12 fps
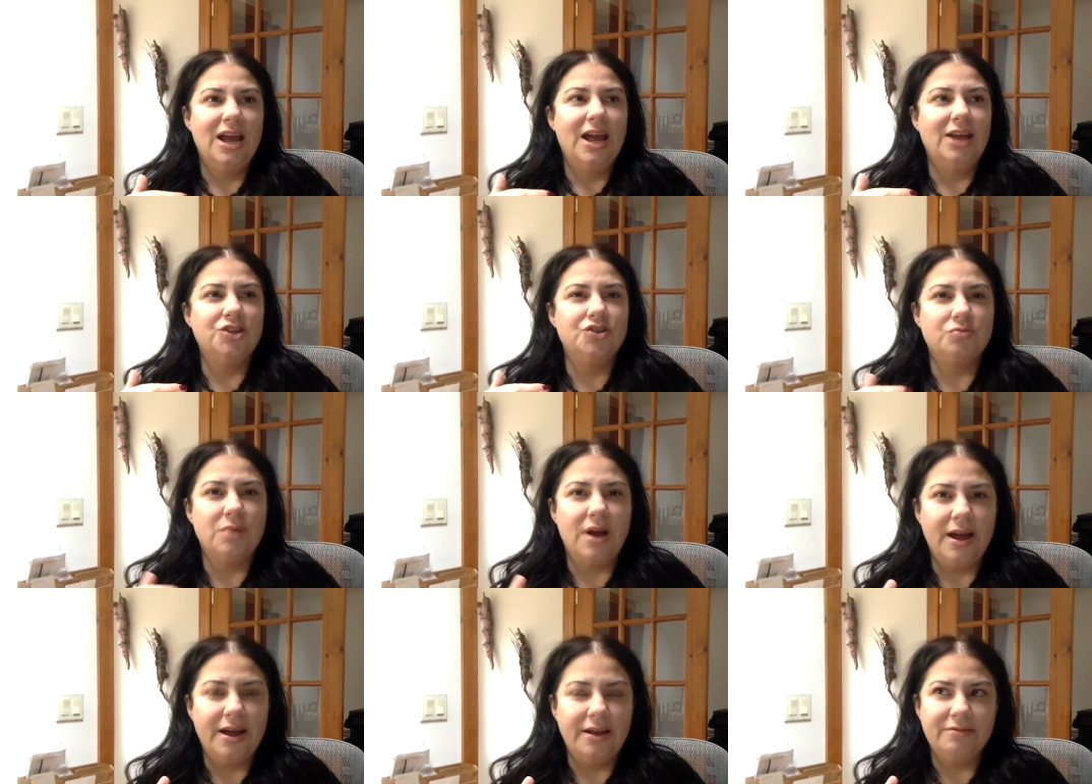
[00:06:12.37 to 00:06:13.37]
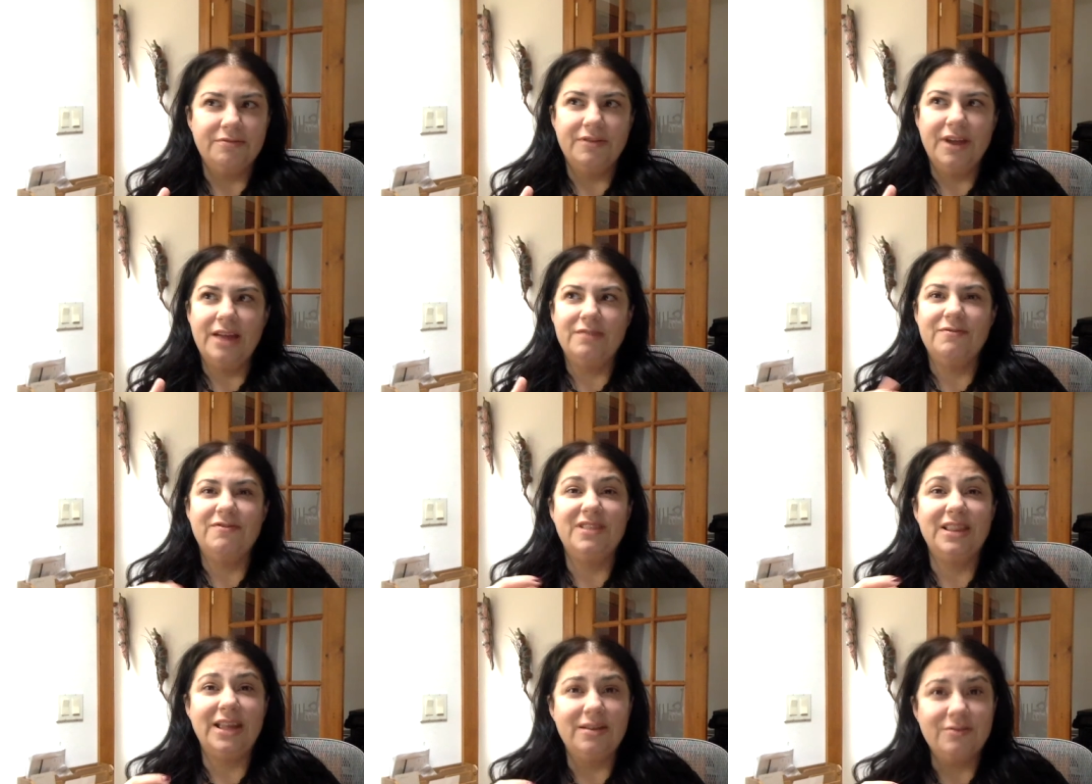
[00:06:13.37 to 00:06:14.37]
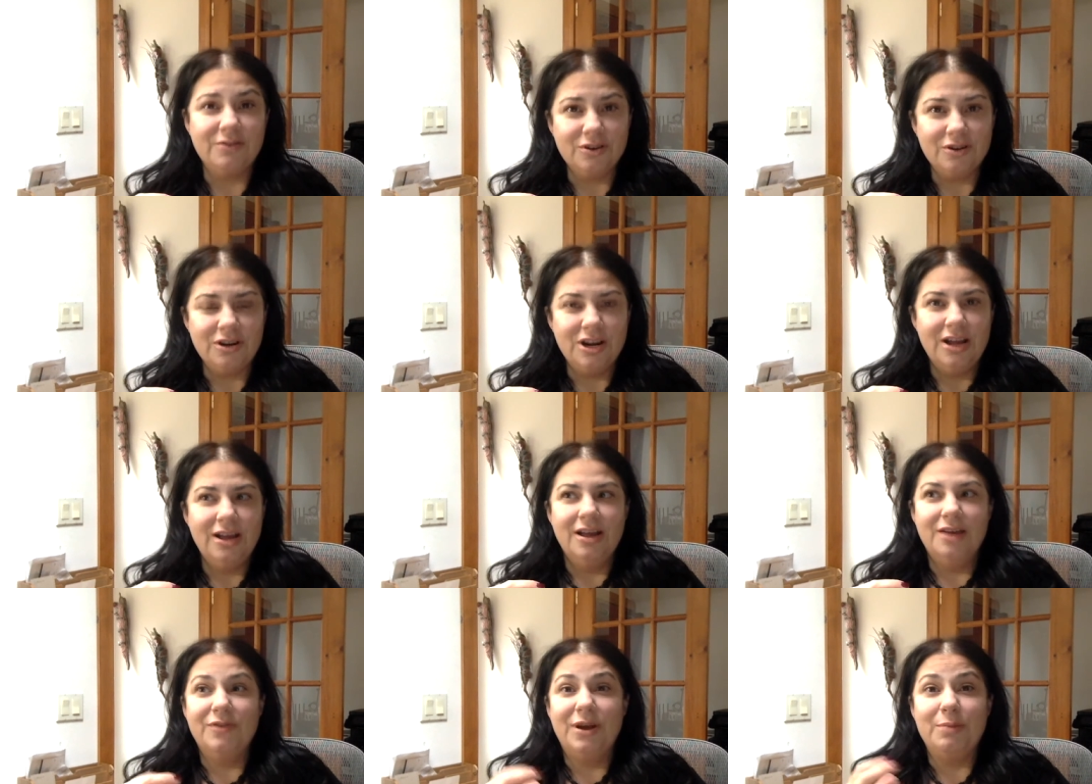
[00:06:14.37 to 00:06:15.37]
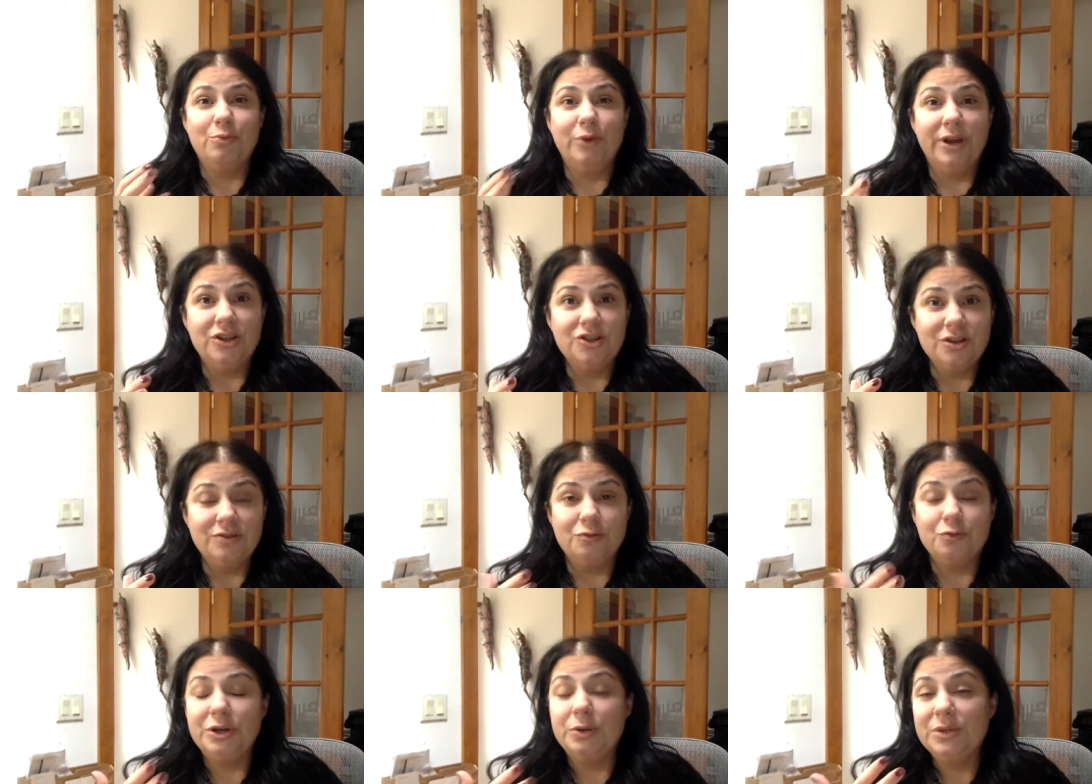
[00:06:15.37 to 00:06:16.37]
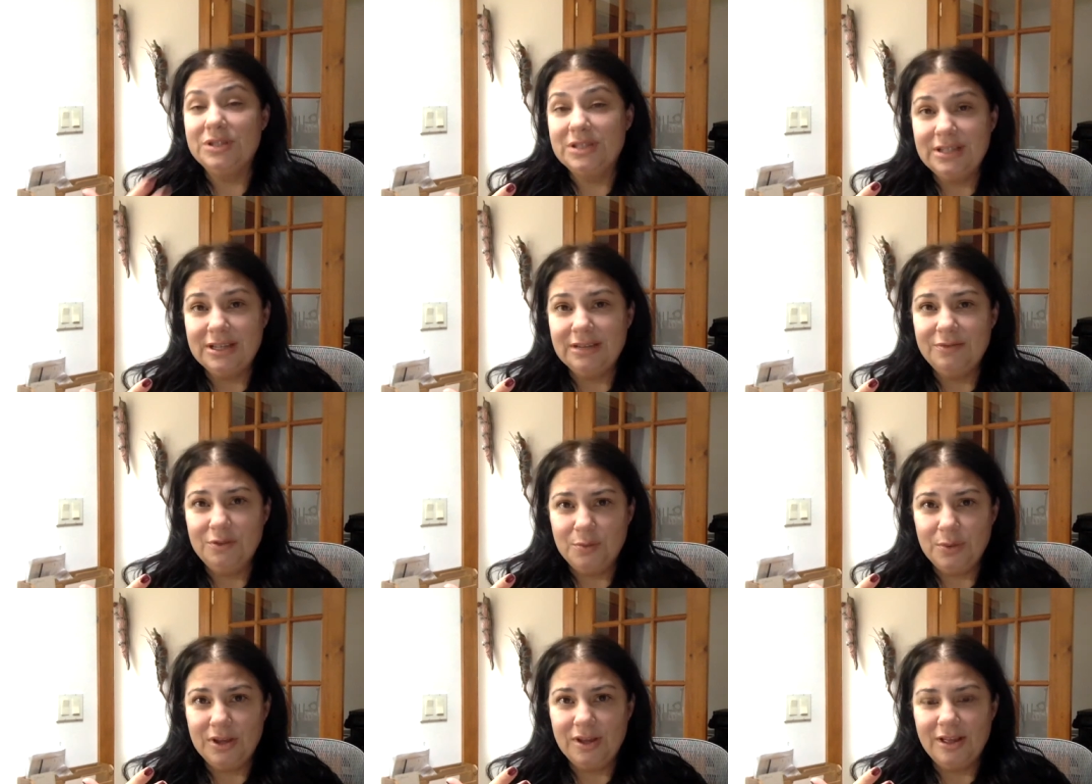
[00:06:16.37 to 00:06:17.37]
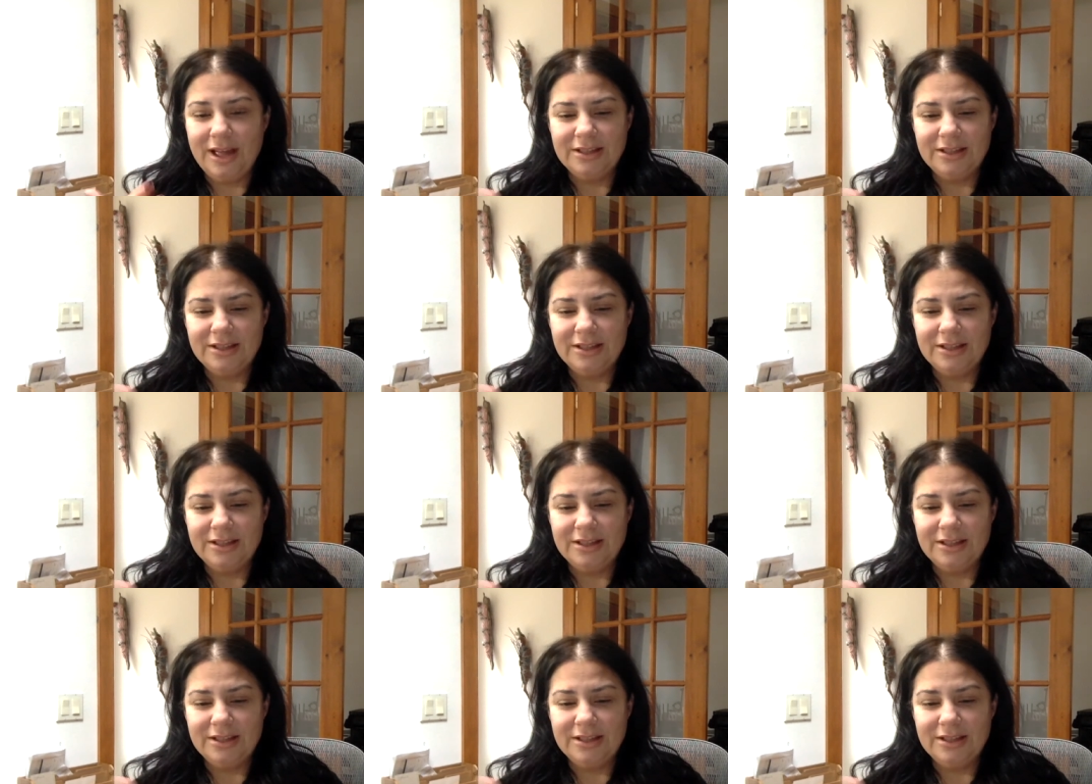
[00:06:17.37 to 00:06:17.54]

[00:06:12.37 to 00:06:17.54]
and drive and flavor vibration, frequency, if you will.